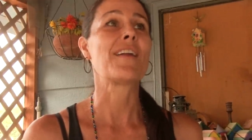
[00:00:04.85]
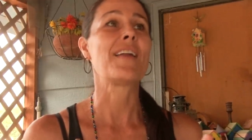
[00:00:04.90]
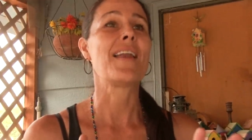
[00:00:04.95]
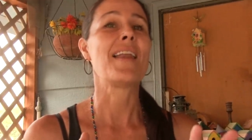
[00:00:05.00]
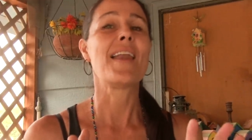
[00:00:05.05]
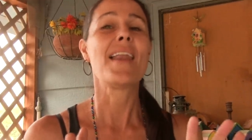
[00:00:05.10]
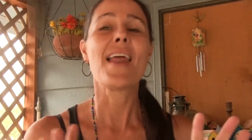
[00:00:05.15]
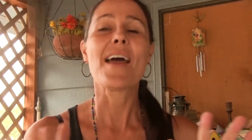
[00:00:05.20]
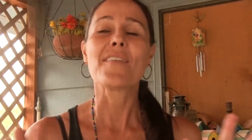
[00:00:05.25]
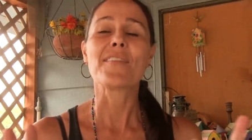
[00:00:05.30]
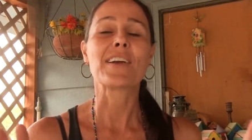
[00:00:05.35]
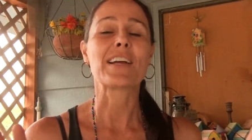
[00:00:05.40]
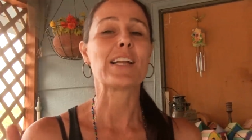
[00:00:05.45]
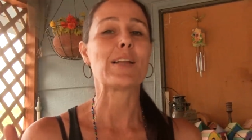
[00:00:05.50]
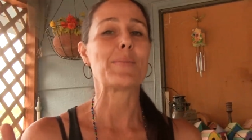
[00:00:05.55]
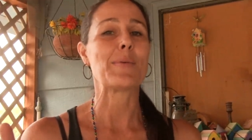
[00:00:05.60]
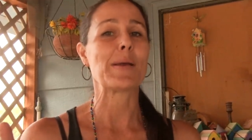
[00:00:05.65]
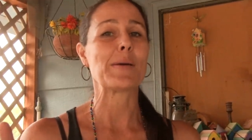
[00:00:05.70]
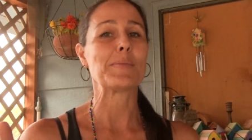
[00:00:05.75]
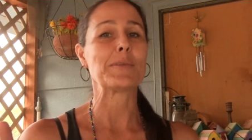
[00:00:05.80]
never going
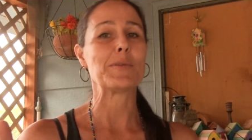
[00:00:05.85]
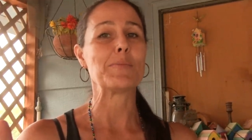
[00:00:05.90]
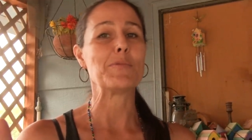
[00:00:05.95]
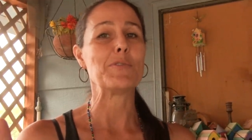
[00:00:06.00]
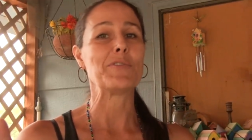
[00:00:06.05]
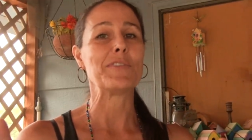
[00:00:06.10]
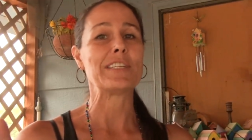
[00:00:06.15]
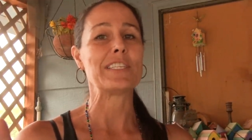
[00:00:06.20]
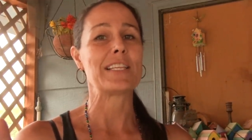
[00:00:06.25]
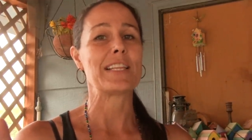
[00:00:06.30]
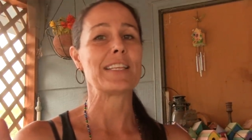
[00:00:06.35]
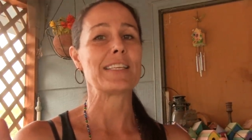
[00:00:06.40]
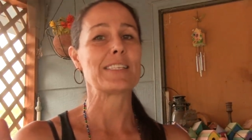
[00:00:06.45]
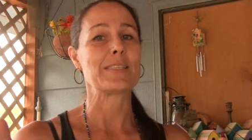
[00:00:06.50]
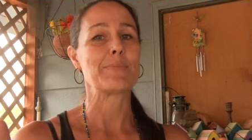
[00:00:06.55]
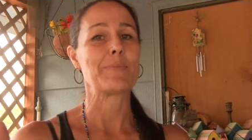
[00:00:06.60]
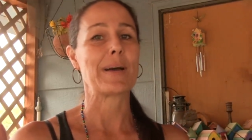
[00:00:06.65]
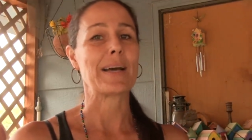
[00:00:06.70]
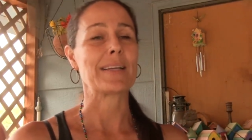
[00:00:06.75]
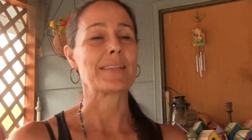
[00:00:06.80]
to be able to move into this
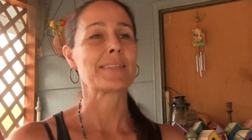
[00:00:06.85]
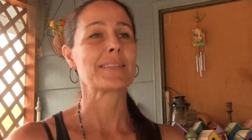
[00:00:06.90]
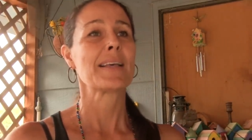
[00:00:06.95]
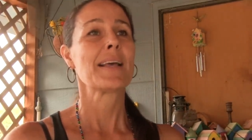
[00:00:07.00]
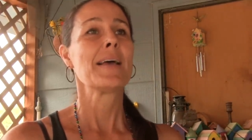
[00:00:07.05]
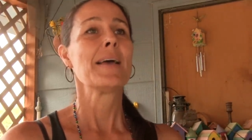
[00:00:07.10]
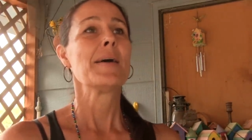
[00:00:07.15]
bus.